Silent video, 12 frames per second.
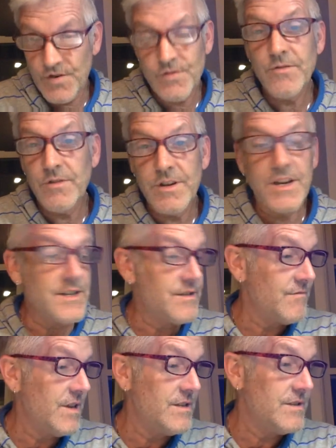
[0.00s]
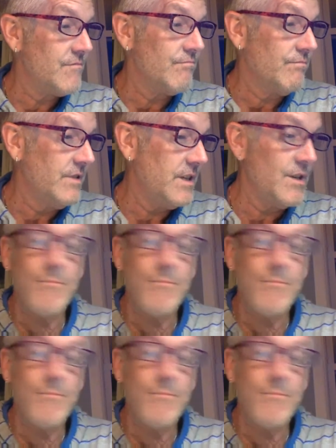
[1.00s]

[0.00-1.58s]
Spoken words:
truly, it's really